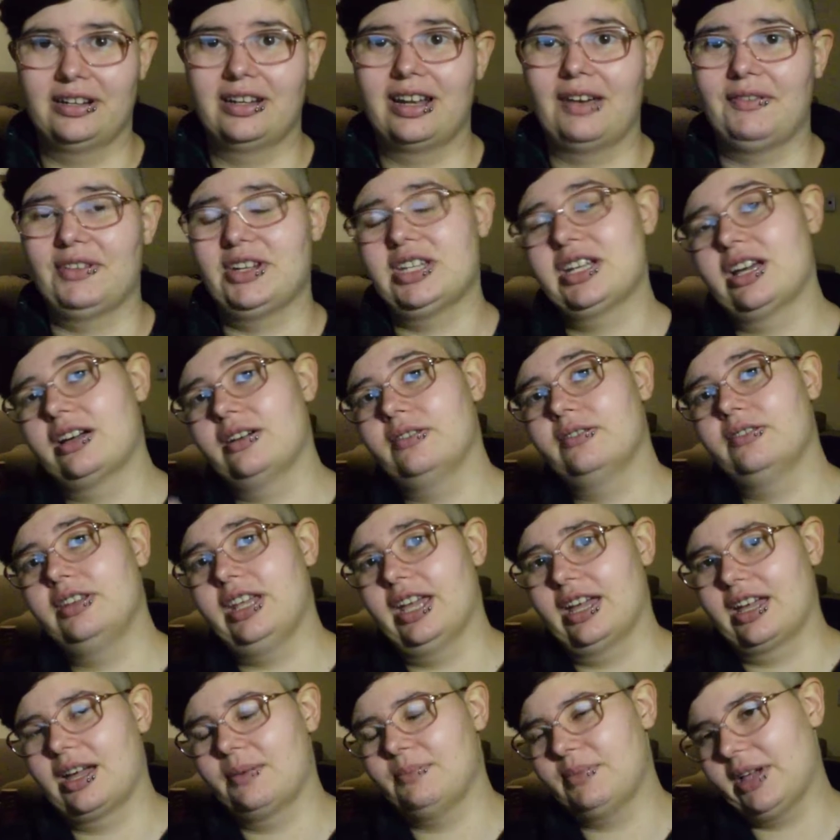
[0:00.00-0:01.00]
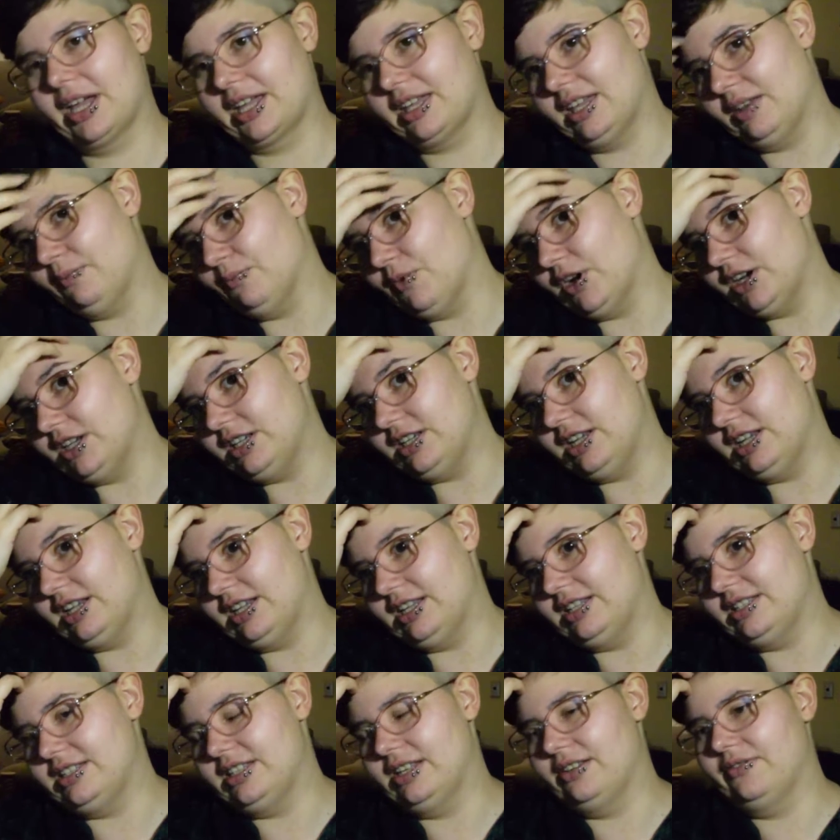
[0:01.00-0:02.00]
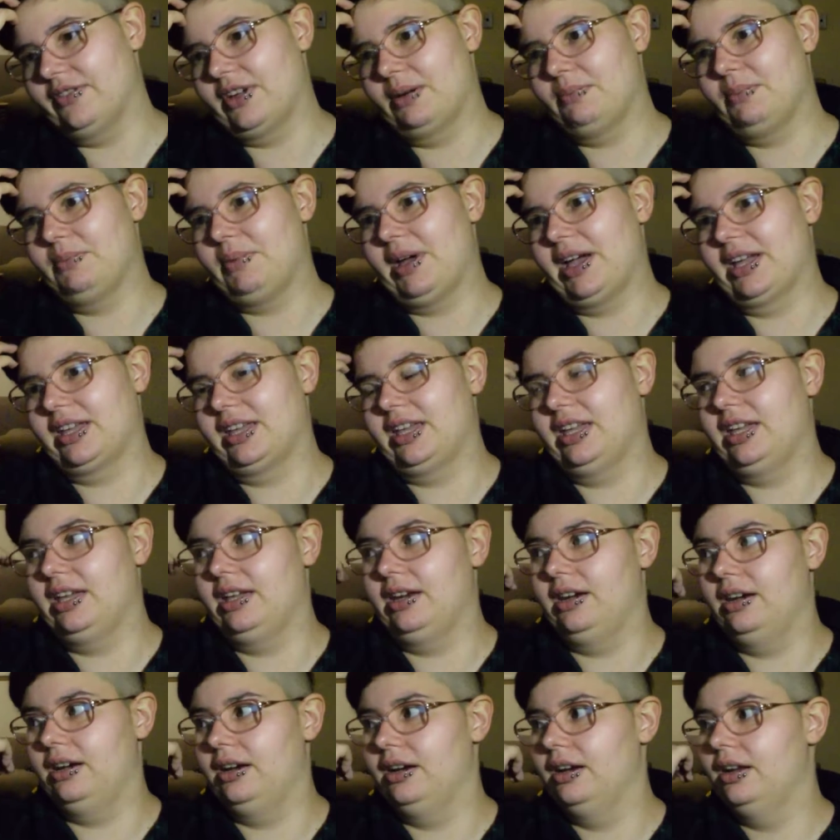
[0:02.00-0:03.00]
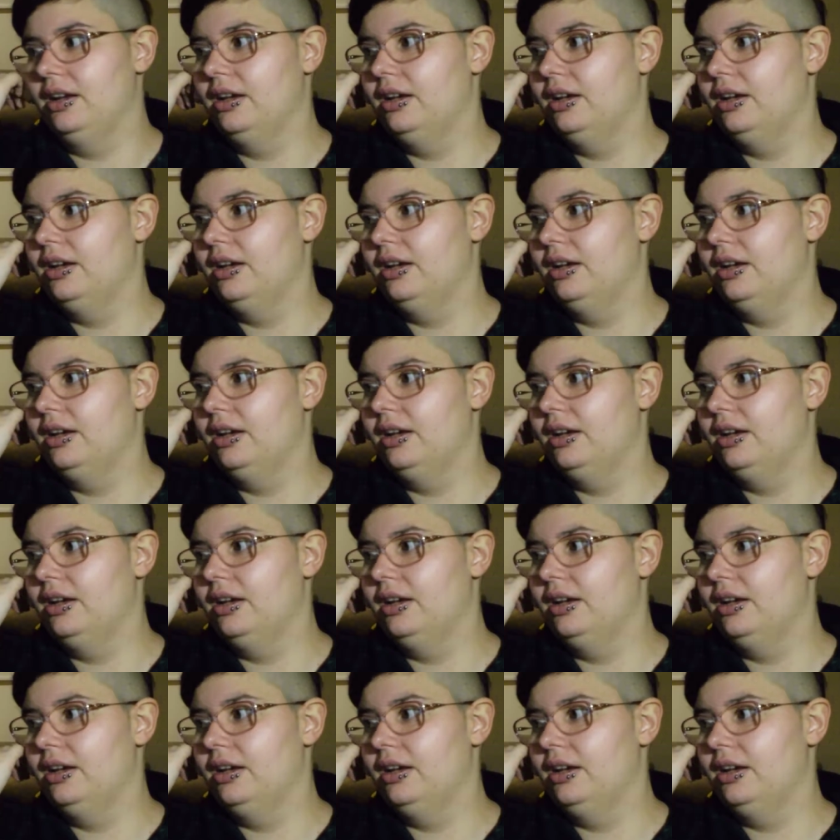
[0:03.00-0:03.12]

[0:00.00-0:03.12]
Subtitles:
Having to come back in 1 year instead of coming back in